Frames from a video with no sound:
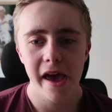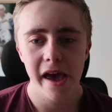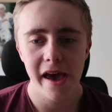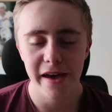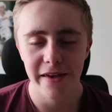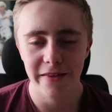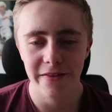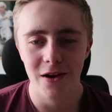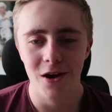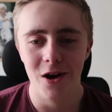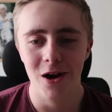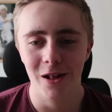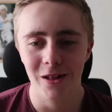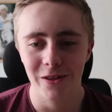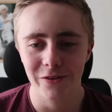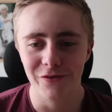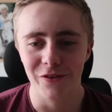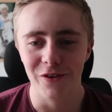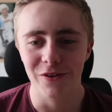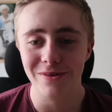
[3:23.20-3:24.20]
And all
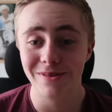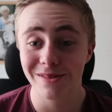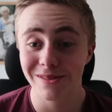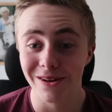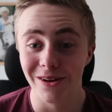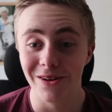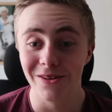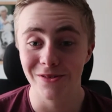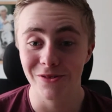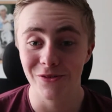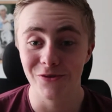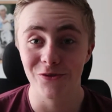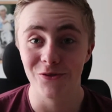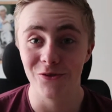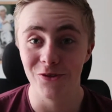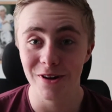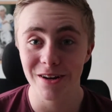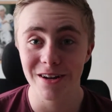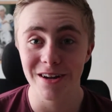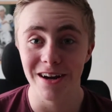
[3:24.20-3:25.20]
of us started to
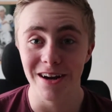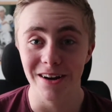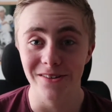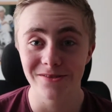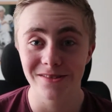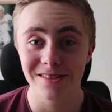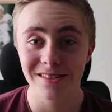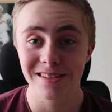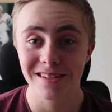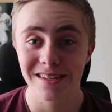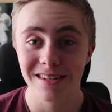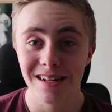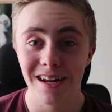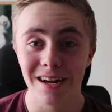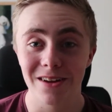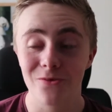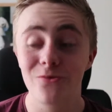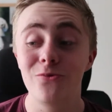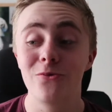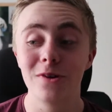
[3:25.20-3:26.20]
freak out,
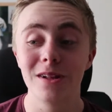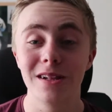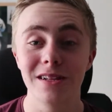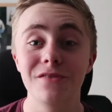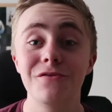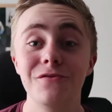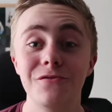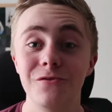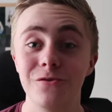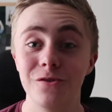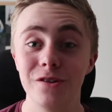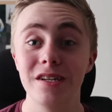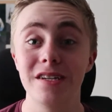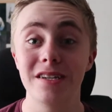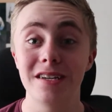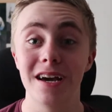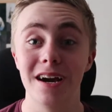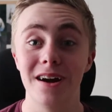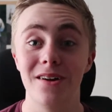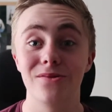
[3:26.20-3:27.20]
like really
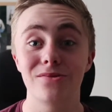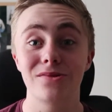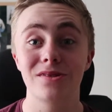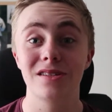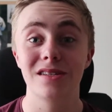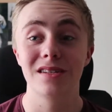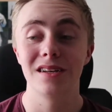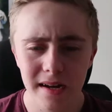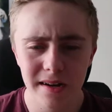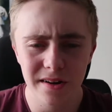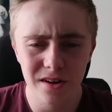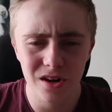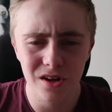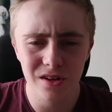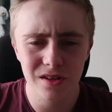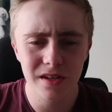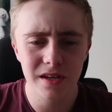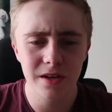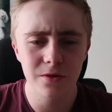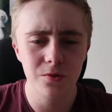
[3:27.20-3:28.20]
freak out. Later
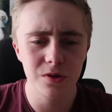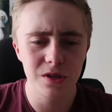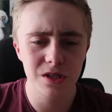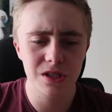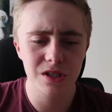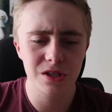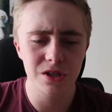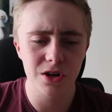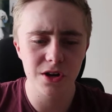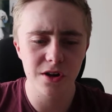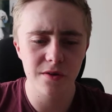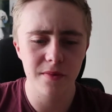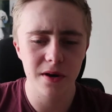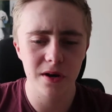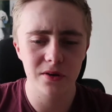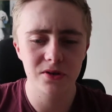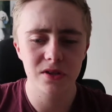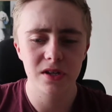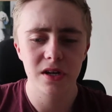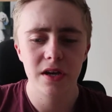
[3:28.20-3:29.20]
on, he was talking
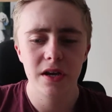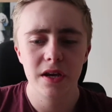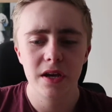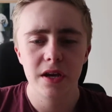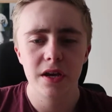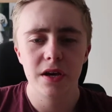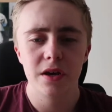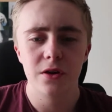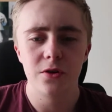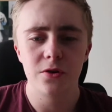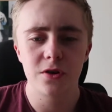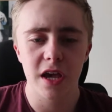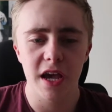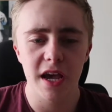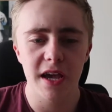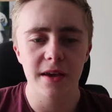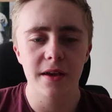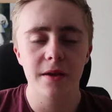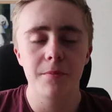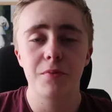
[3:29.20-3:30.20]
about,
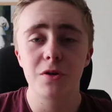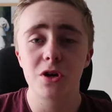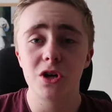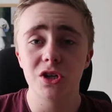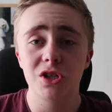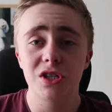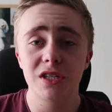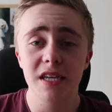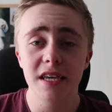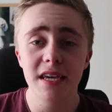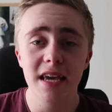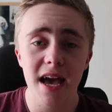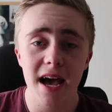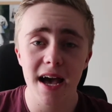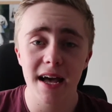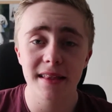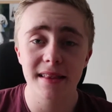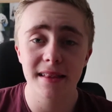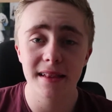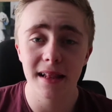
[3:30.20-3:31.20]
okay, because he
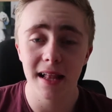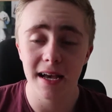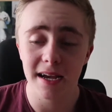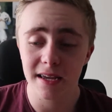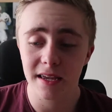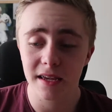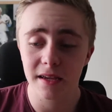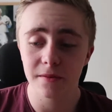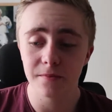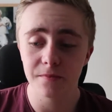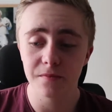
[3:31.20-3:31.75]
had like